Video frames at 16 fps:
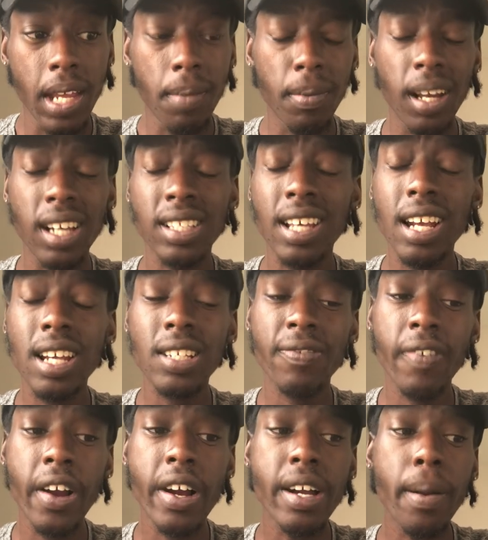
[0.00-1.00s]
Because that is
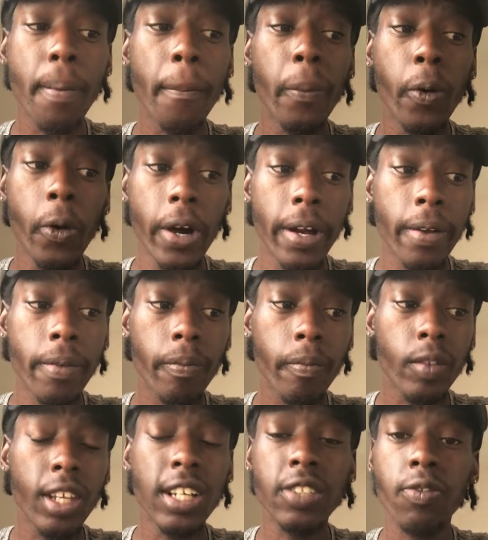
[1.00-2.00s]
very important
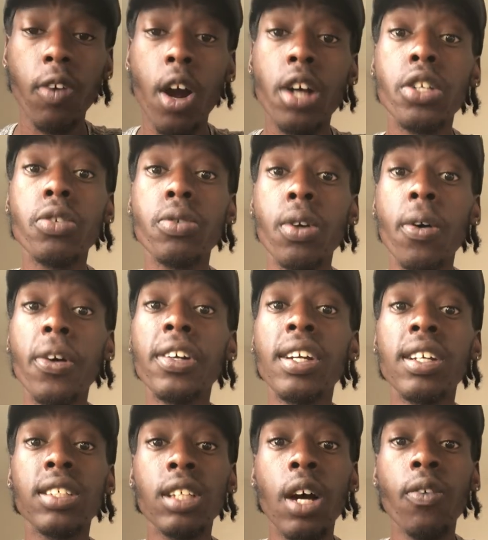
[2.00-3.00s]
as far as you knowing
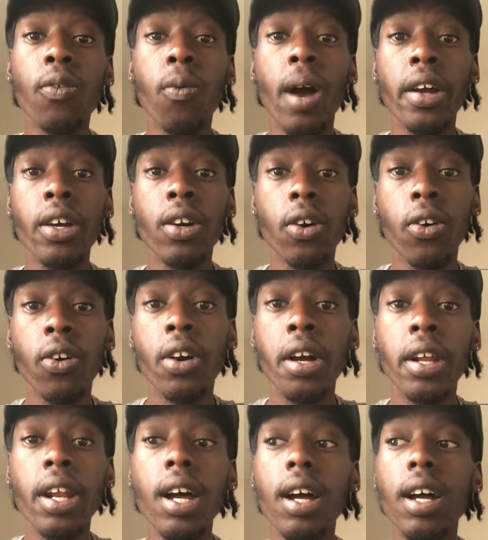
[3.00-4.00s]
yourself while you're
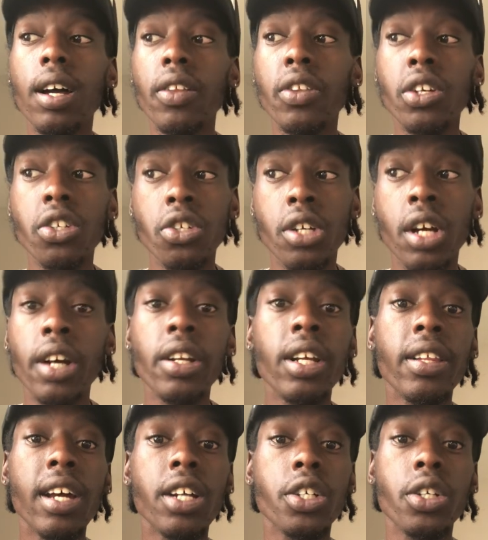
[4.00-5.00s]
on this
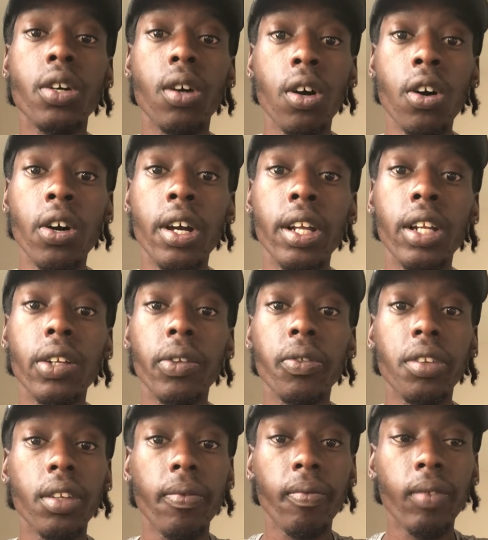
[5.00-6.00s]
journey that you're on
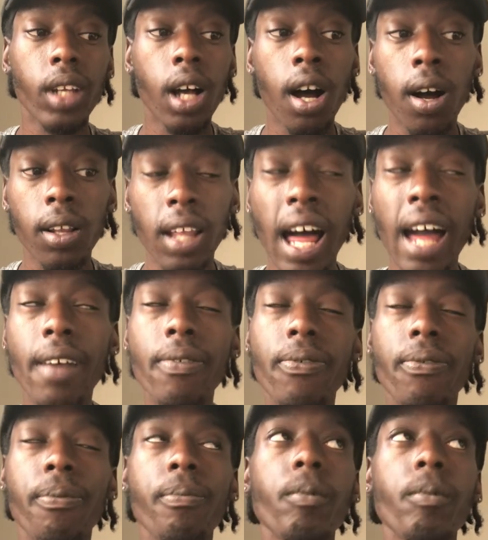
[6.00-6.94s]
called life.